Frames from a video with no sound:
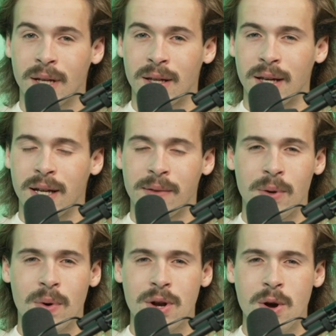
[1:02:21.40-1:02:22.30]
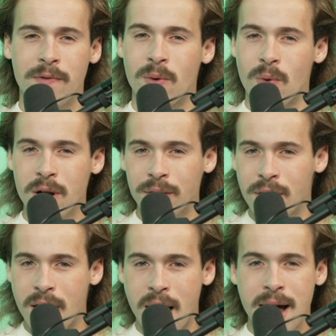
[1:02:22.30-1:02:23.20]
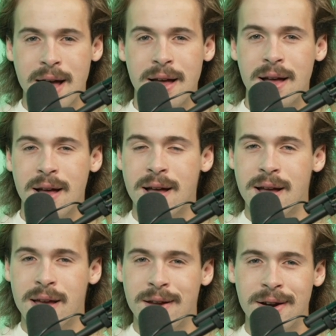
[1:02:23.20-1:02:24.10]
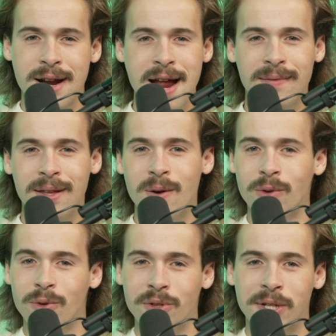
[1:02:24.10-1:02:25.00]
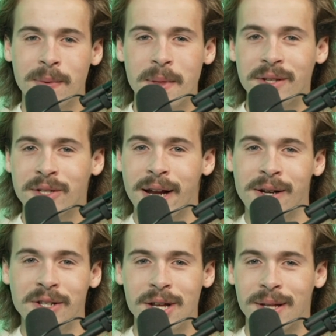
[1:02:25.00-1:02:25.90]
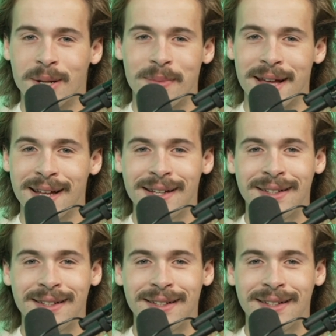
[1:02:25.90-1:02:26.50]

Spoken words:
And if you want to know if it worked or not, you're going to have to go do something that scares you a little bit.